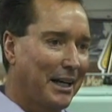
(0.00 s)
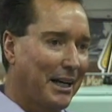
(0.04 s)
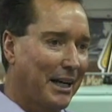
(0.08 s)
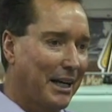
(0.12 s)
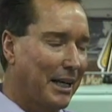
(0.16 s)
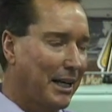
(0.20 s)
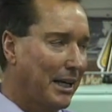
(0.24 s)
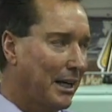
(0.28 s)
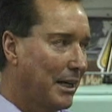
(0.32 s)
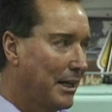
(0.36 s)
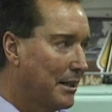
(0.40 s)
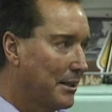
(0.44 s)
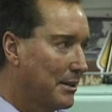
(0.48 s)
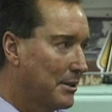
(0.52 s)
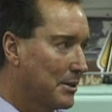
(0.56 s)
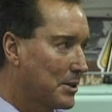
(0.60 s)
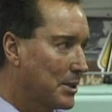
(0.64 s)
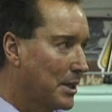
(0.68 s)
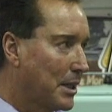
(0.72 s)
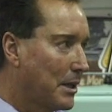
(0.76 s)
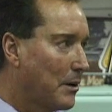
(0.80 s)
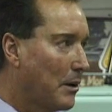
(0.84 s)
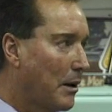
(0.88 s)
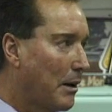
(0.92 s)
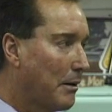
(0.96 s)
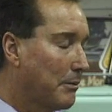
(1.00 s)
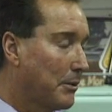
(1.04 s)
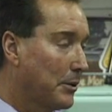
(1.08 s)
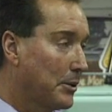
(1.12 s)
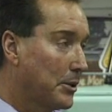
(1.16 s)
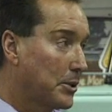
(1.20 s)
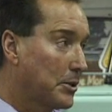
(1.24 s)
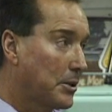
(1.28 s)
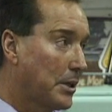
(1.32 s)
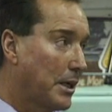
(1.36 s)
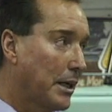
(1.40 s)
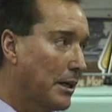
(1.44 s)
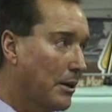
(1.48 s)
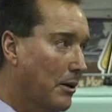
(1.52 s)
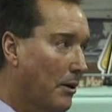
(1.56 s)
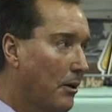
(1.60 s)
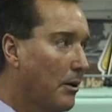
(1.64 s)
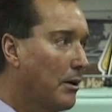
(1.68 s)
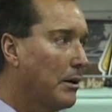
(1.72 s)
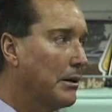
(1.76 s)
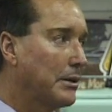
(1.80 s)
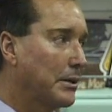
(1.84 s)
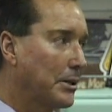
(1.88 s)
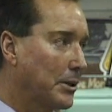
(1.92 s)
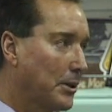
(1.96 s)
and set it off on the track
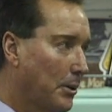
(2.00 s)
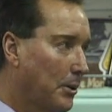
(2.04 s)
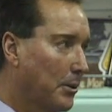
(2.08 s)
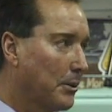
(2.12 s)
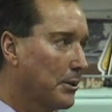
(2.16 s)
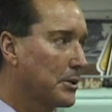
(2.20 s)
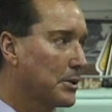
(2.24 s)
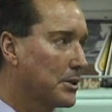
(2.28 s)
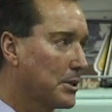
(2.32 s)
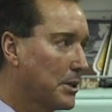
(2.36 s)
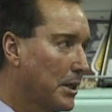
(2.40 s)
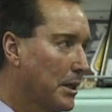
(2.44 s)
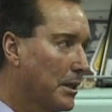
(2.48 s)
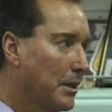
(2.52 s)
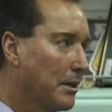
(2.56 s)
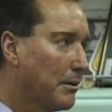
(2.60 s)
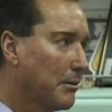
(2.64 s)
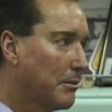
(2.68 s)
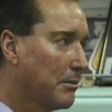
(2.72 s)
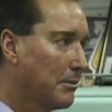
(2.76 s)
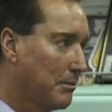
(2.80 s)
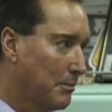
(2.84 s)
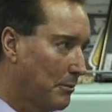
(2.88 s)
on the coldest day of